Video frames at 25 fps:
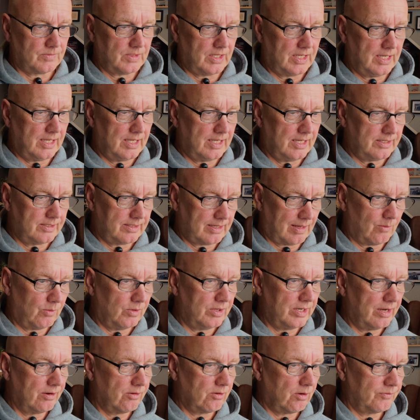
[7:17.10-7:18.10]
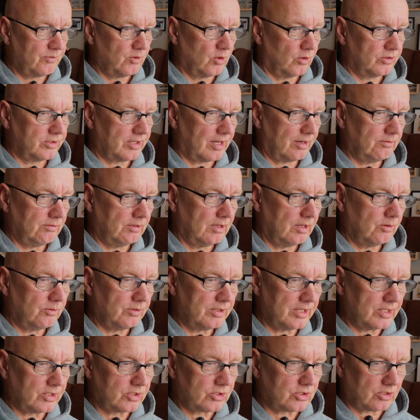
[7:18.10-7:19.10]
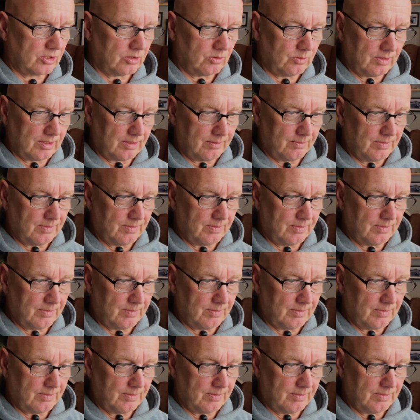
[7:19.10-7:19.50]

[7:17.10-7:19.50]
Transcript: And that one there I've not downloaded, so